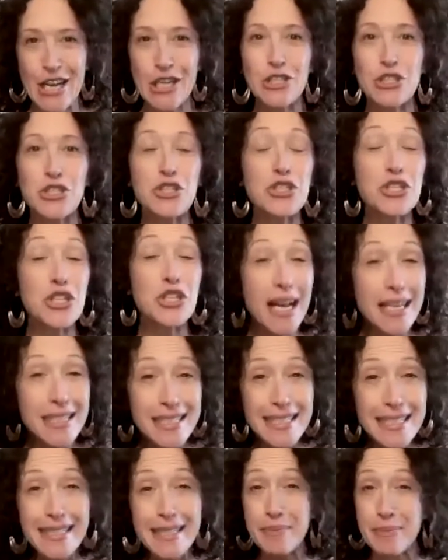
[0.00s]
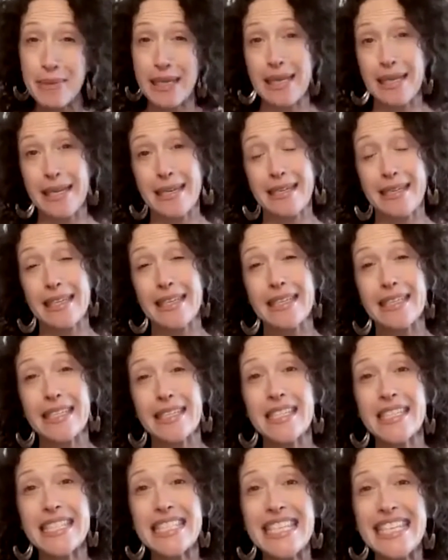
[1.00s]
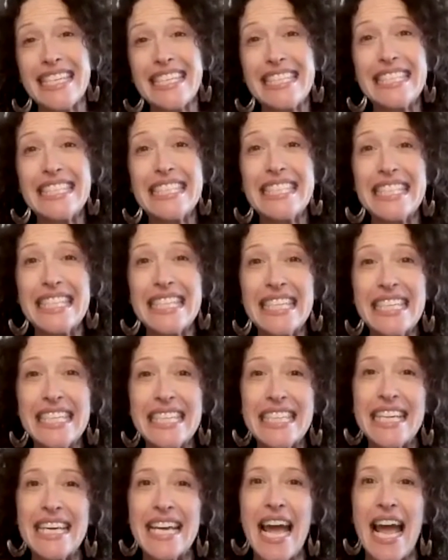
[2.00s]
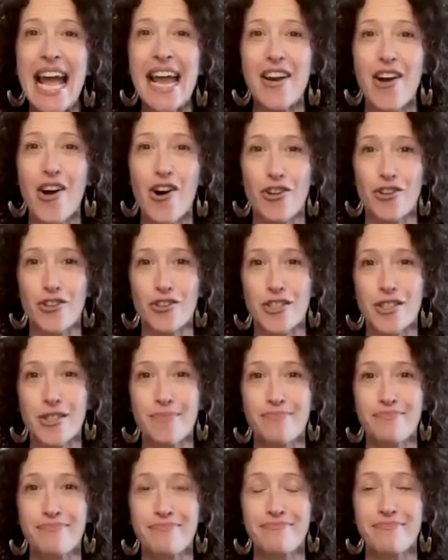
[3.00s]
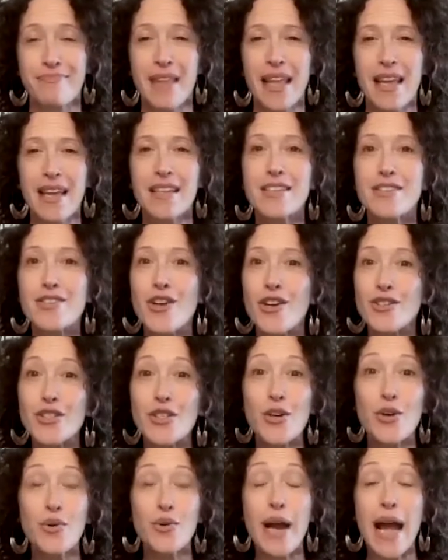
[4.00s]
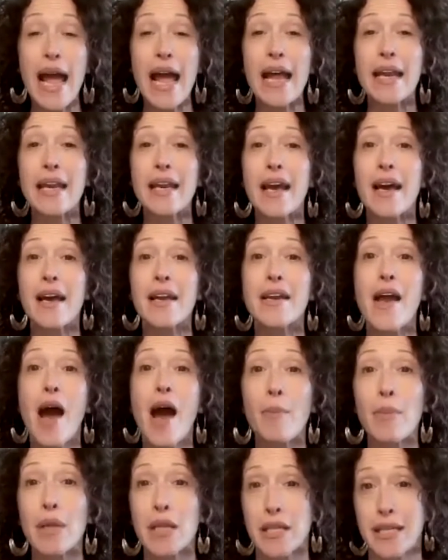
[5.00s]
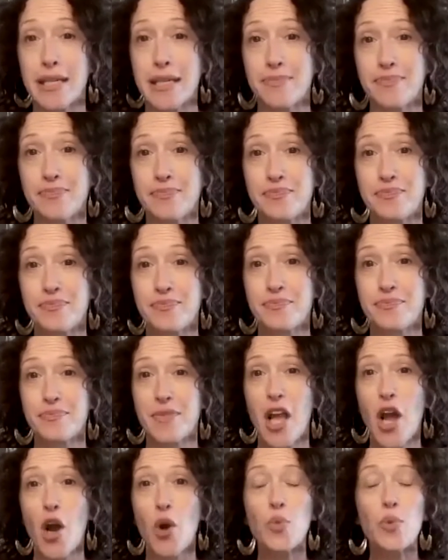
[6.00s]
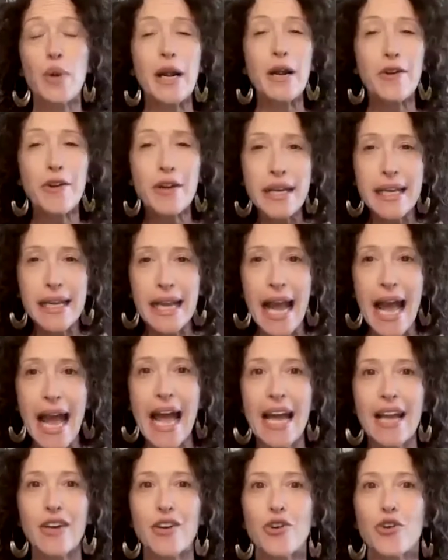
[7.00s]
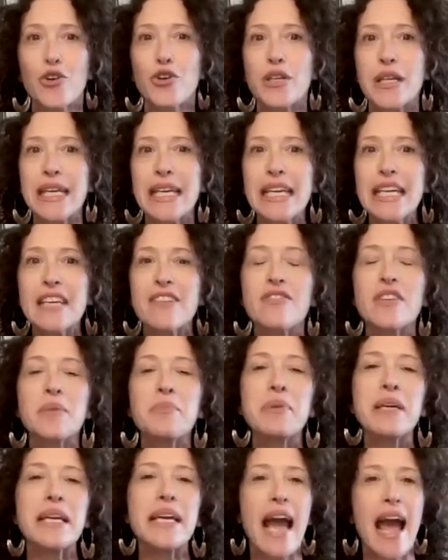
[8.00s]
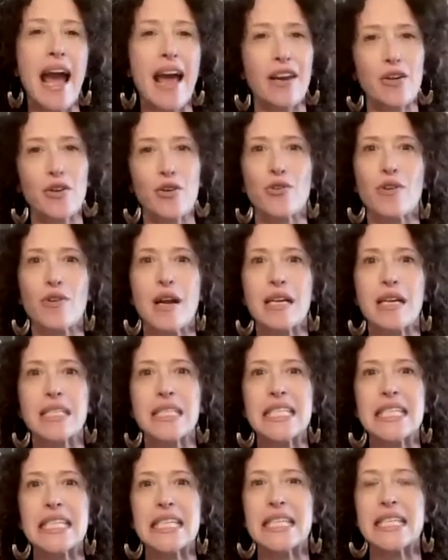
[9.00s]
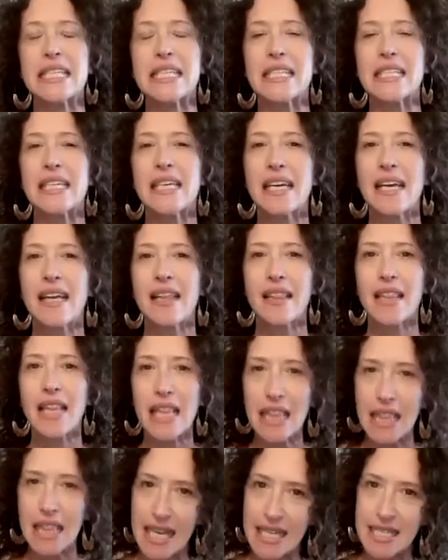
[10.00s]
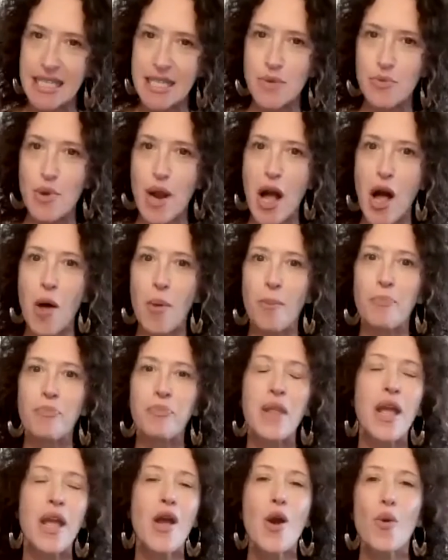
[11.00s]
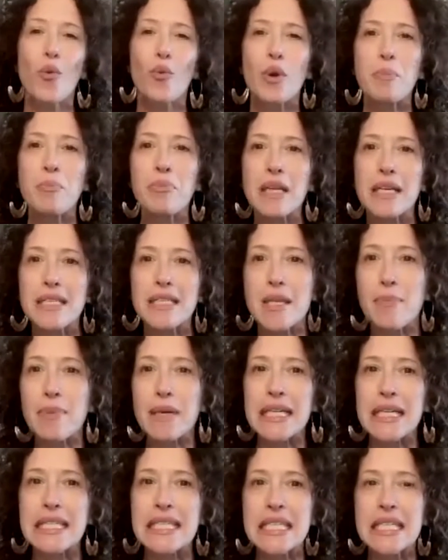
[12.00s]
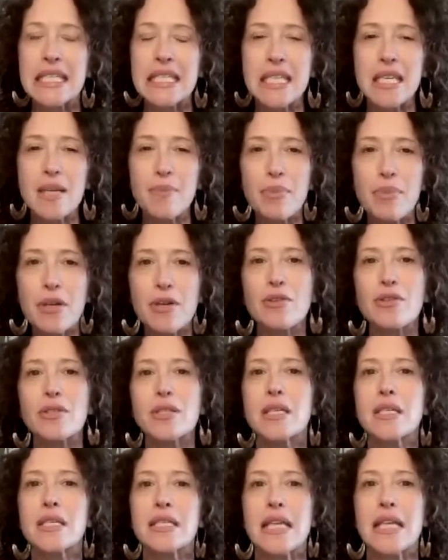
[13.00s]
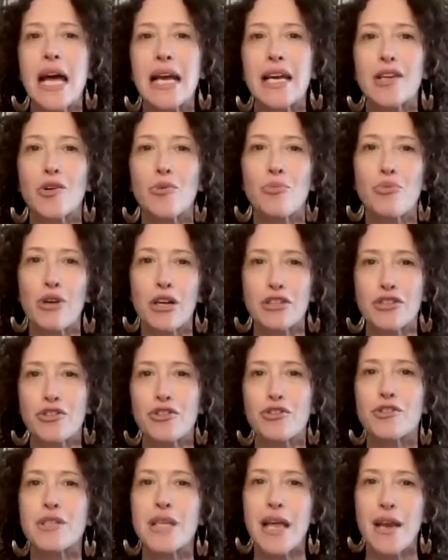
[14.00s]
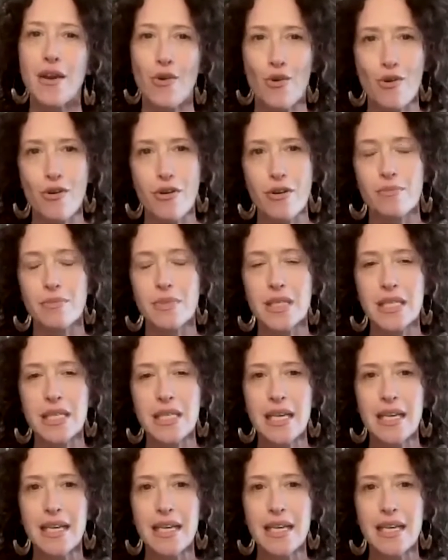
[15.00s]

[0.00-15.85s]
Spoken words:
just being is indeed an art. It is also an anomaly, a rarity, and could even be categorized in the lazy realm when placed up against the typical societal pressures and norms.